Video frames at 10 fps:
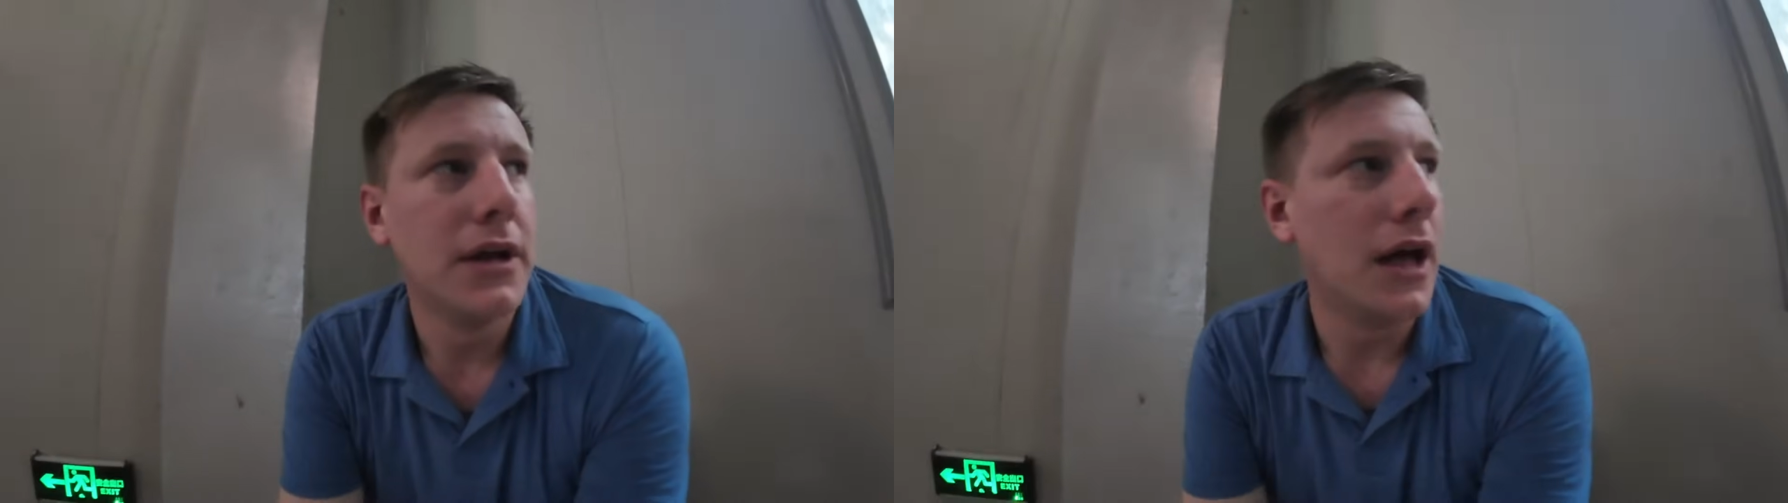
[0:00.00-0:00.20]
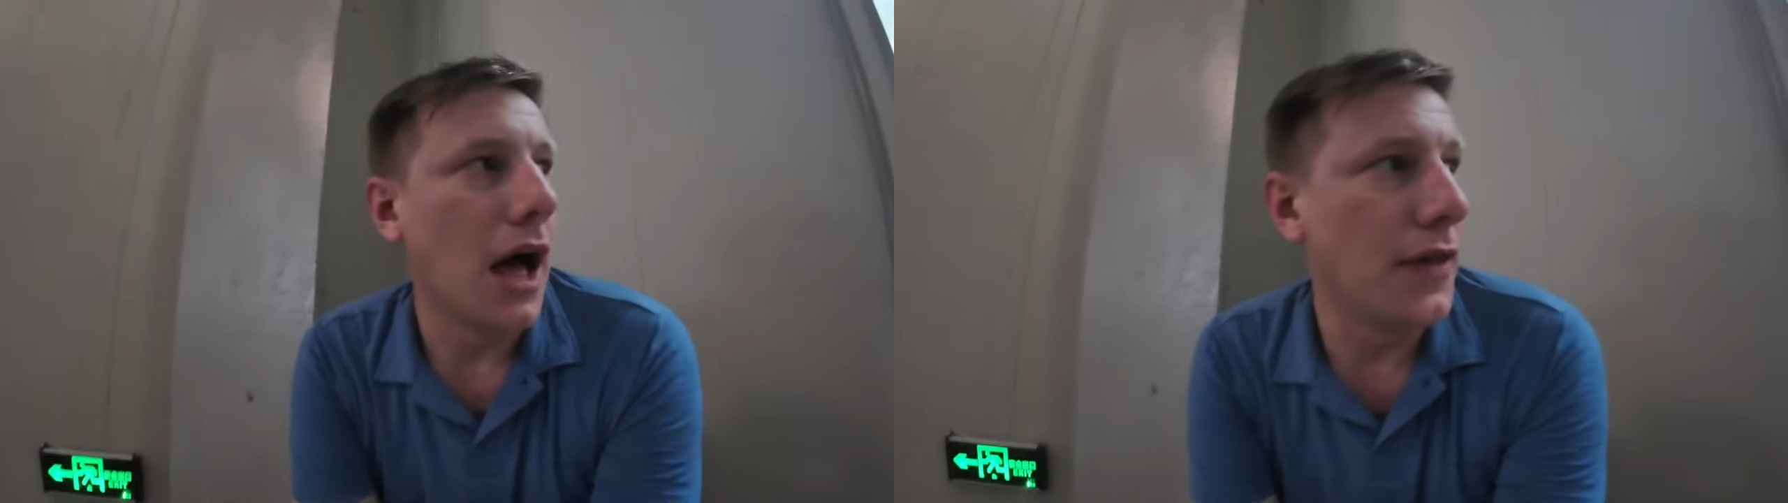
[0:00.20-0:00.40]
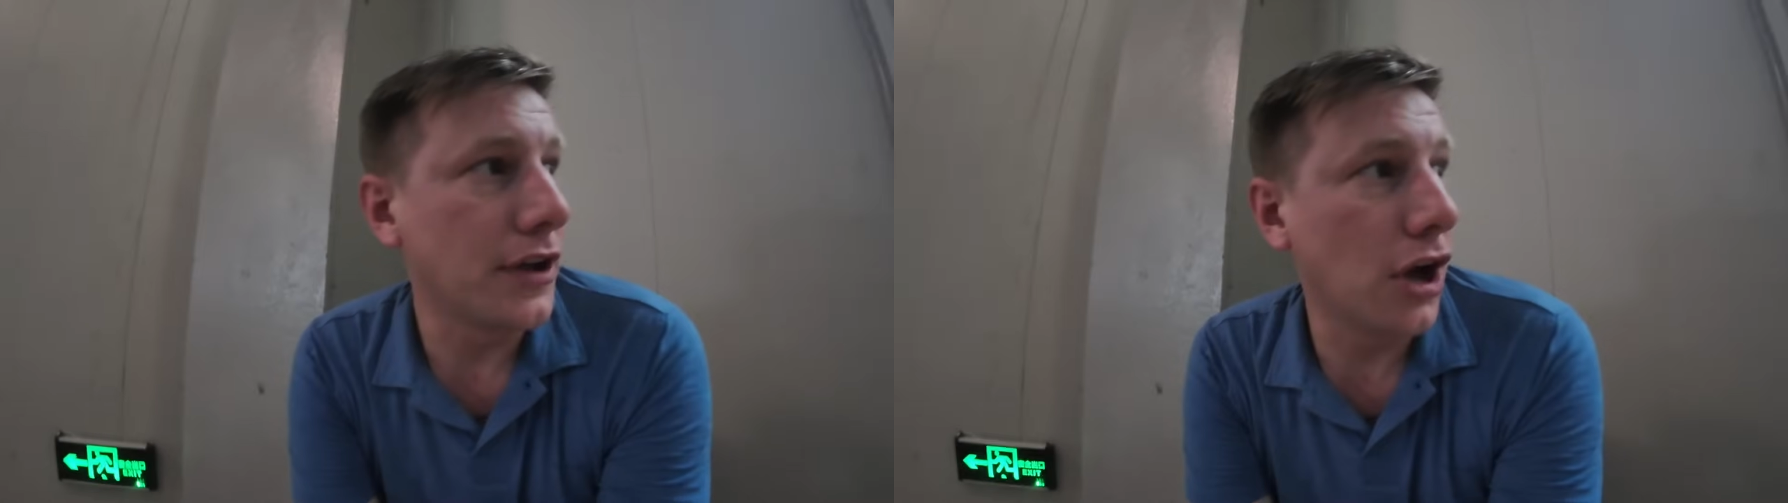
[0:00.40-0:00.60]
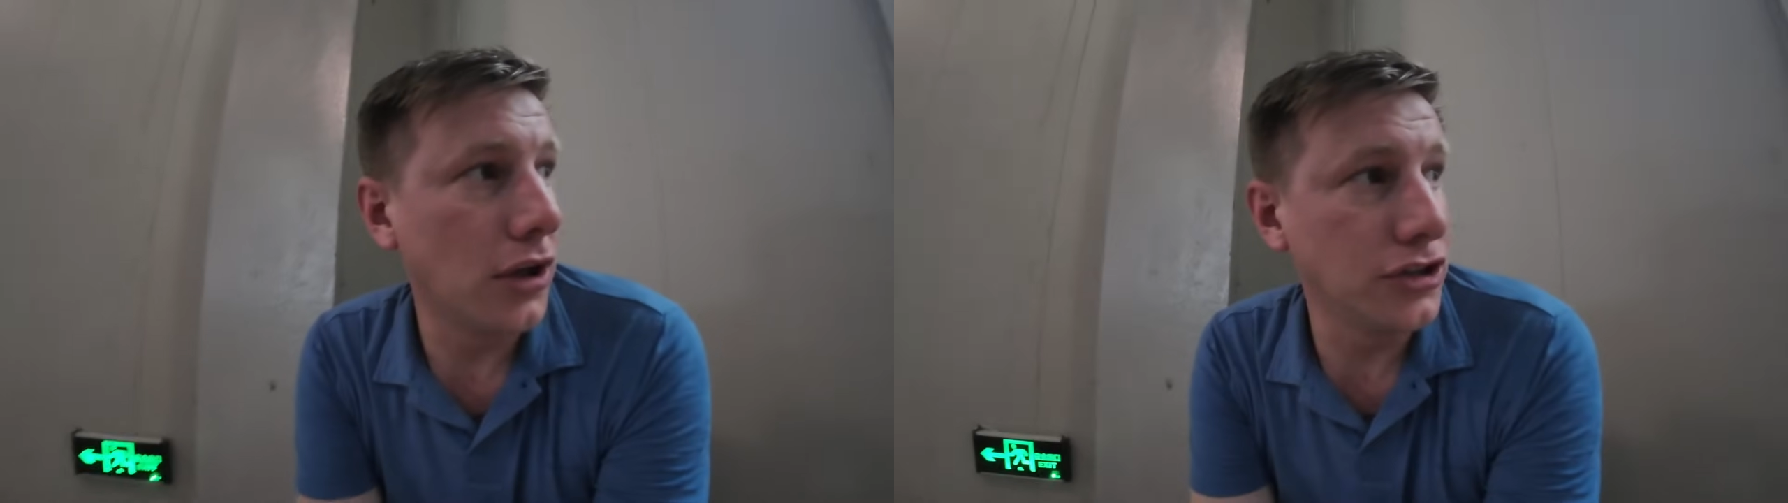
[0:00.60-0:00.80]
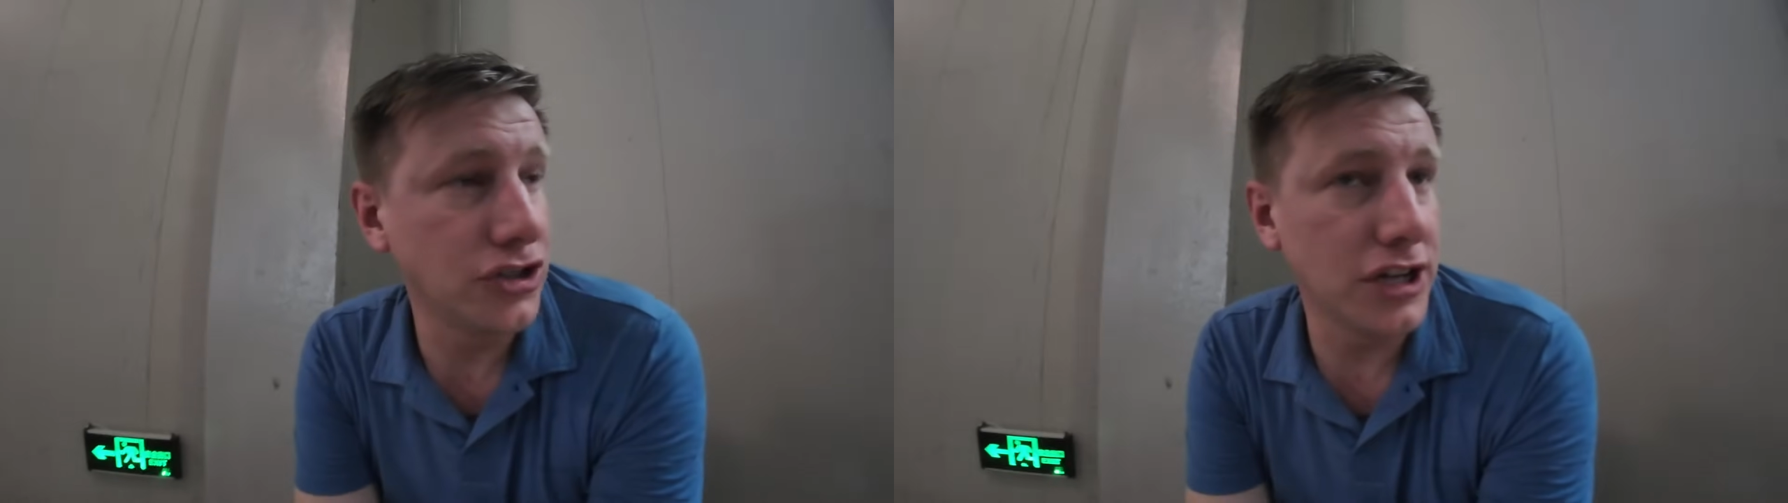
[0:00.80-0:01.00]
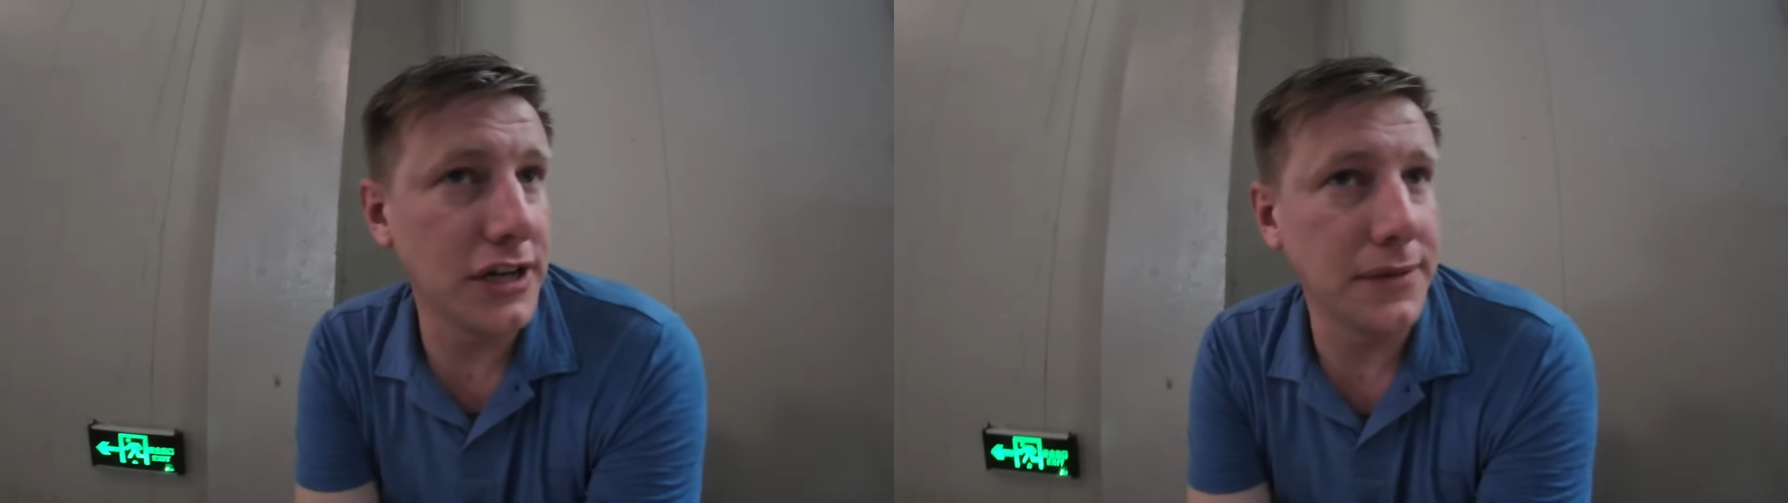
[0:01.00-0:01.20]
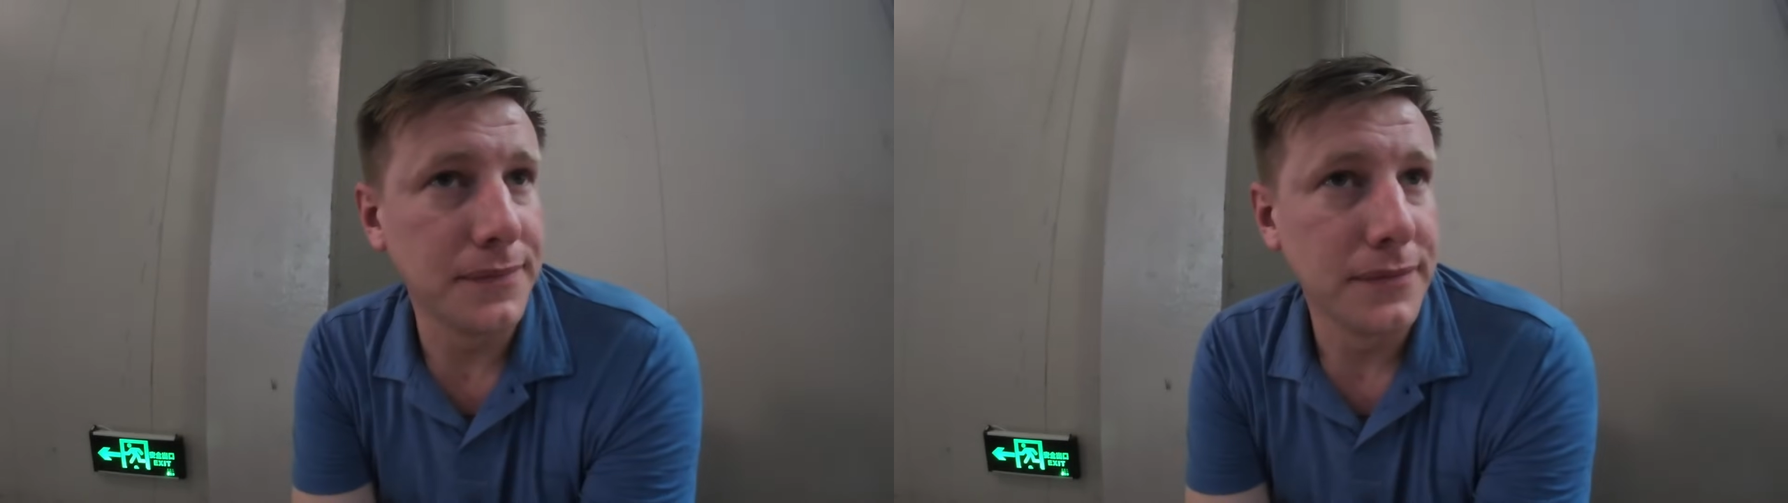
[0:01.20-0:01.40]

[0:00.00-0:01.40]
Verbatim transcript: uh, the ecology.